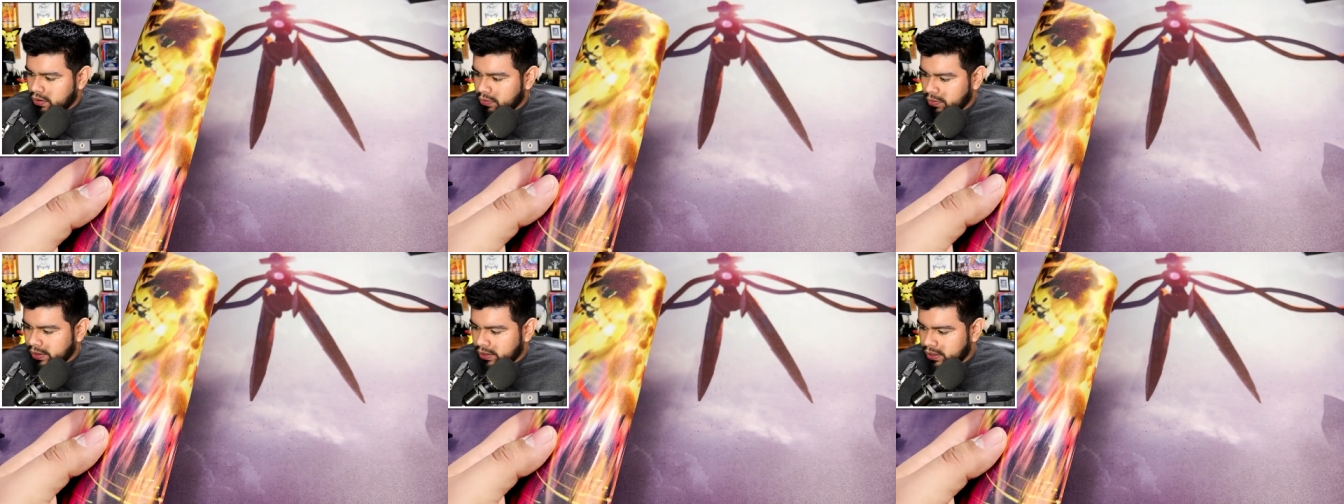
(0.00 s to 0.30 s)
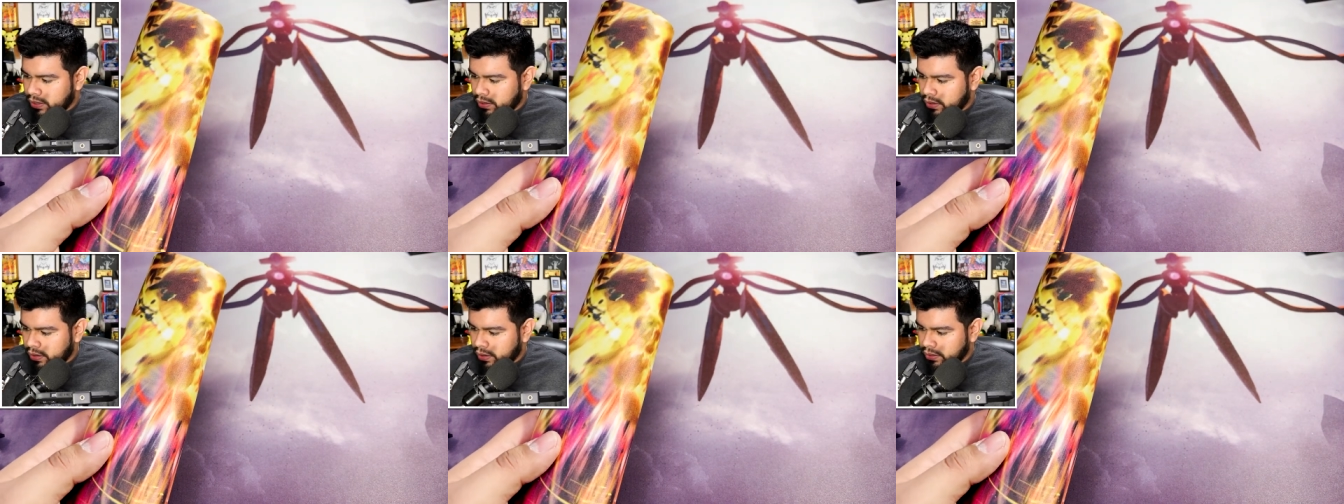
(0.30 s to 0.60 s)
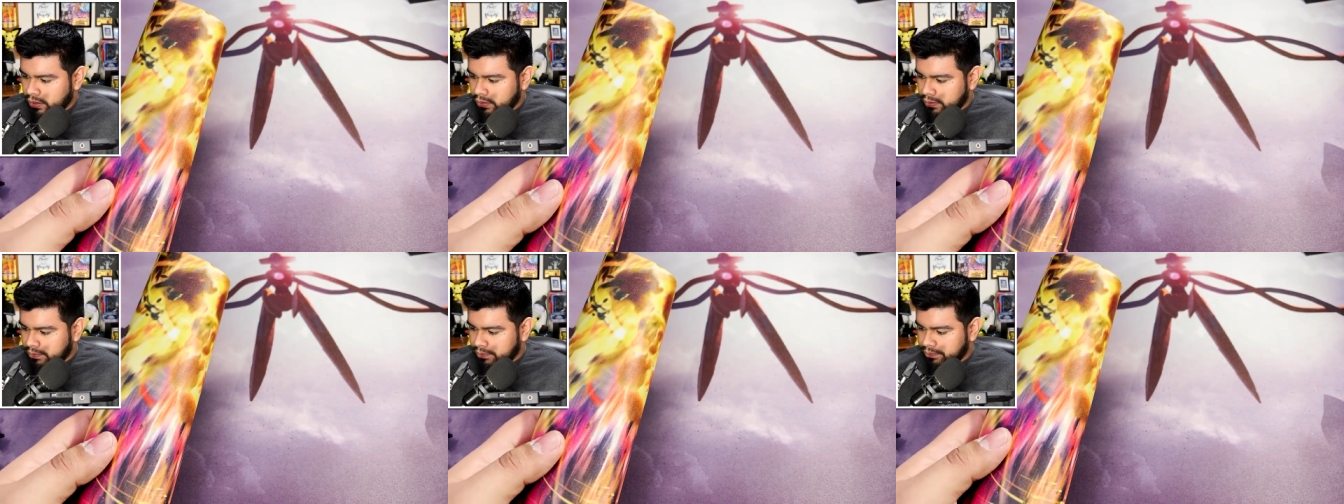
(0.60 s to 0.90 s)
with it
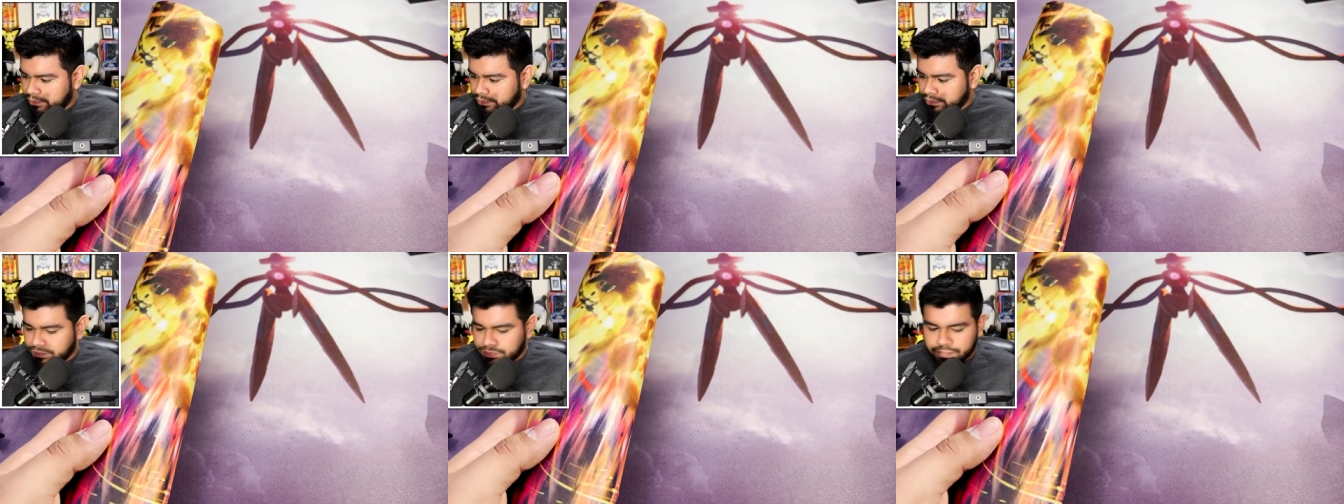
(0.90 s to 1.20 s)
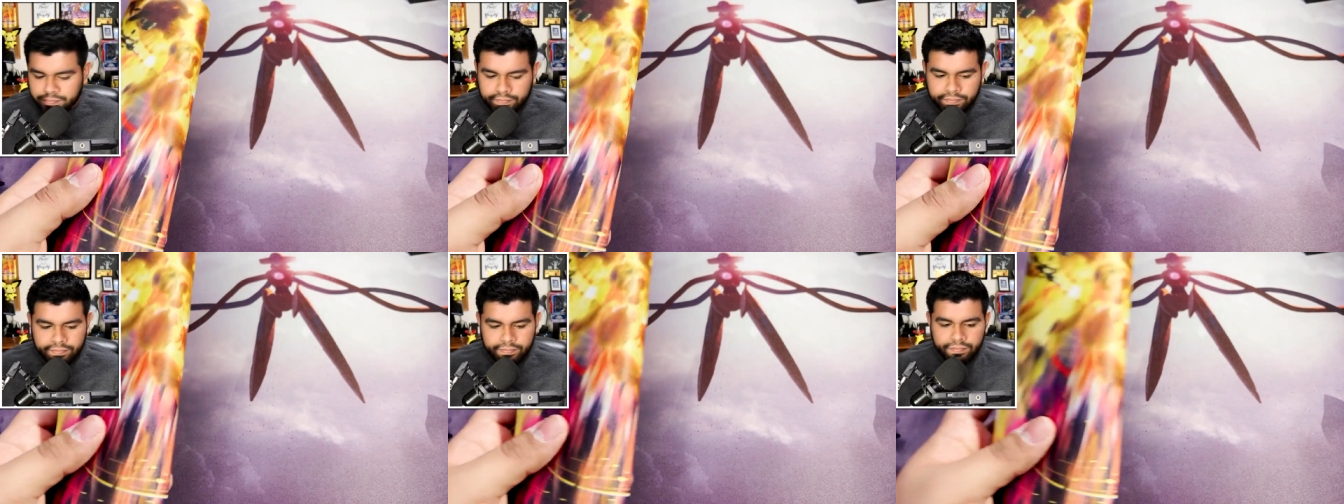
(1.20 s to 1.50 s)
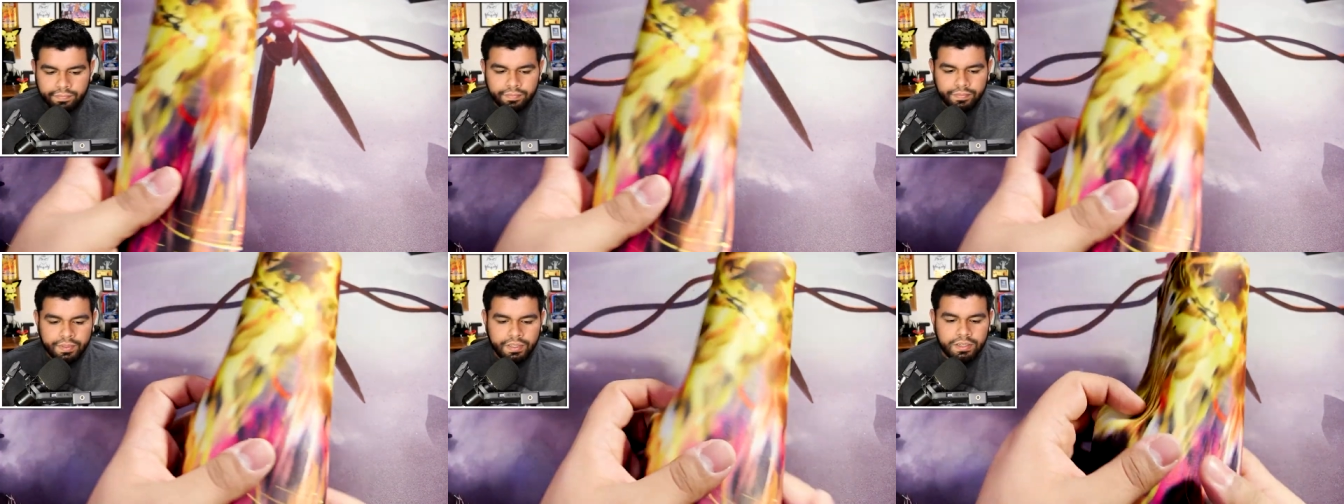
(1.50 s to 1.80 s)
on.
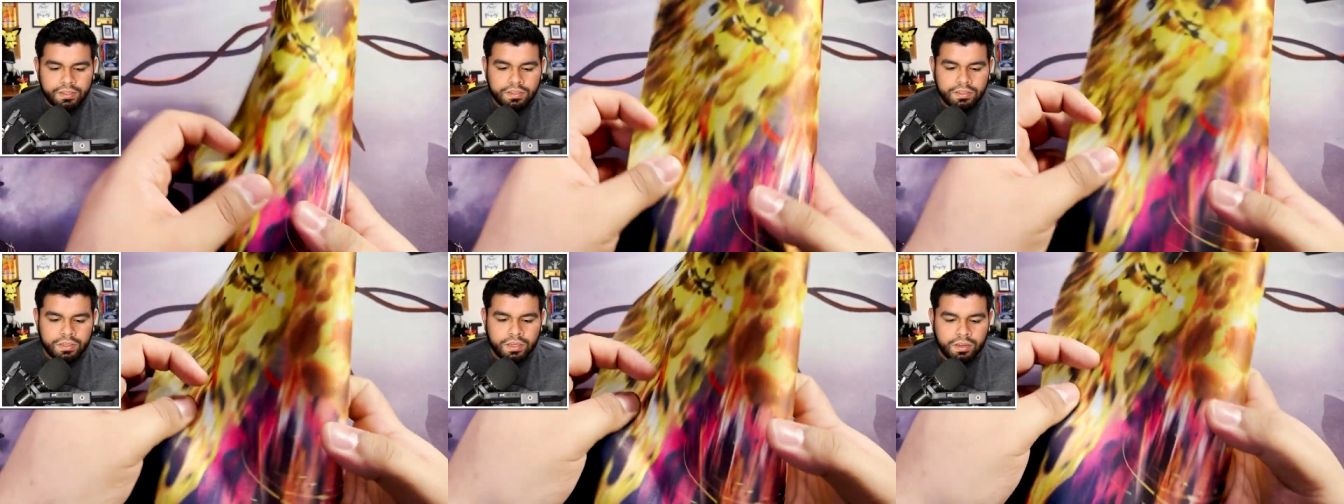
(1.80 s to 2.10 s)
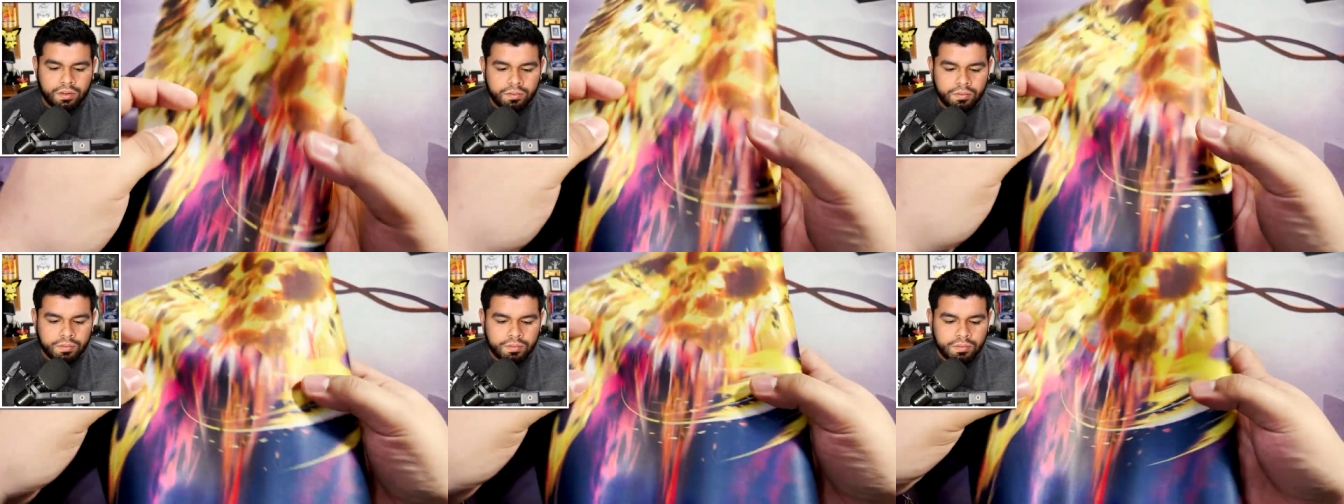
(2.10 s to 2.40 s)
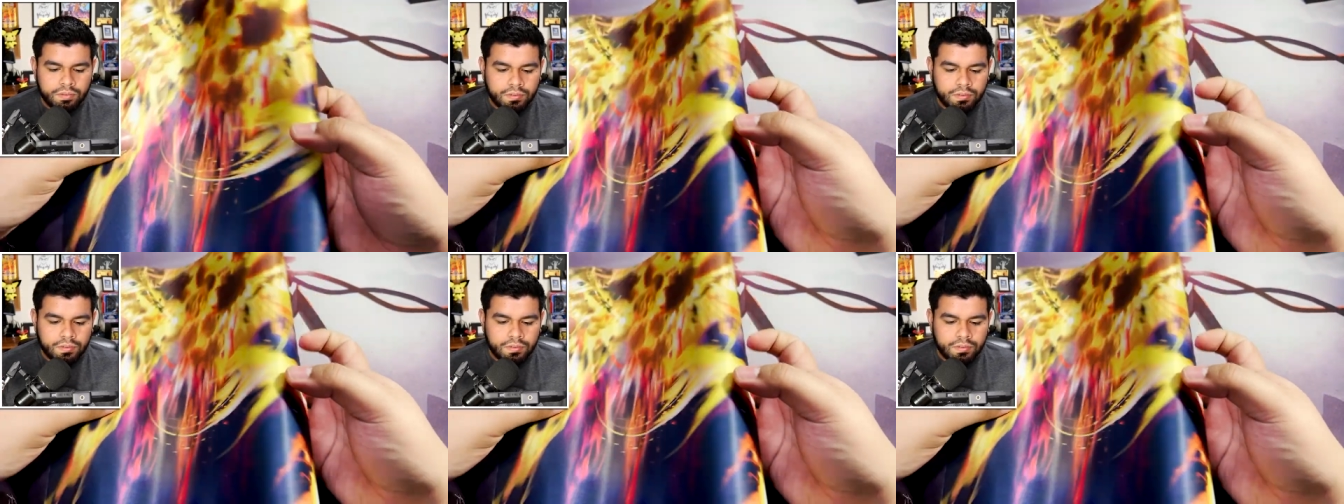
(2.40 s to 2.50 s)
So,